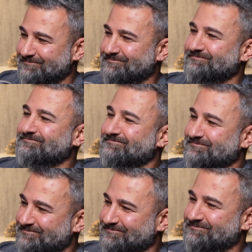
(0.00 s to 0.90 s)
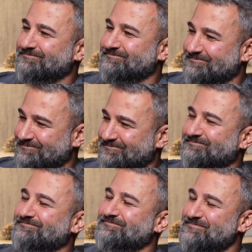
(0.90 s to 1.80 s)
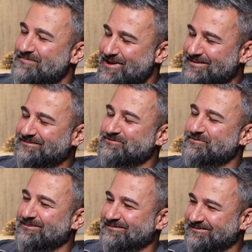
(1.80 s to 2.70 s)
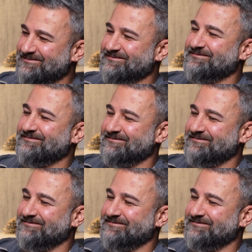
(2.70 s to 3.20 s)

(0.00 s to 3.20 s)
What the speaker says: I'm proud to say I was included amongst that number.